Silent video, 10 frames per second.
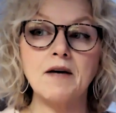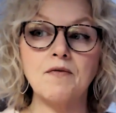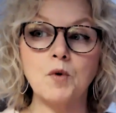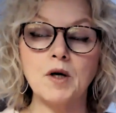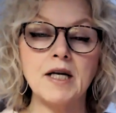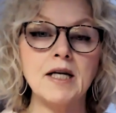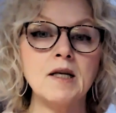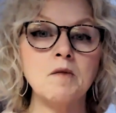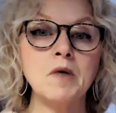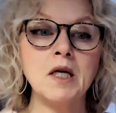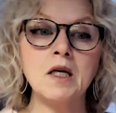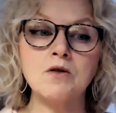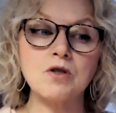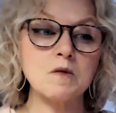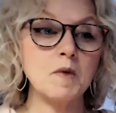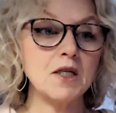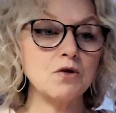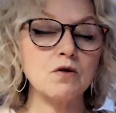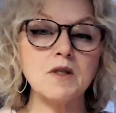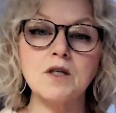If we're eating meat, just make
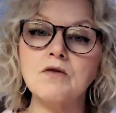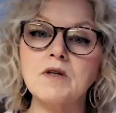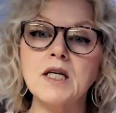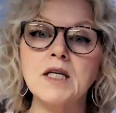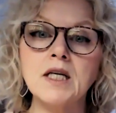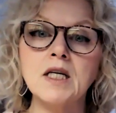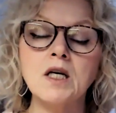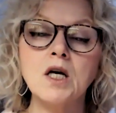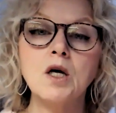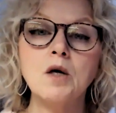sure that you're eating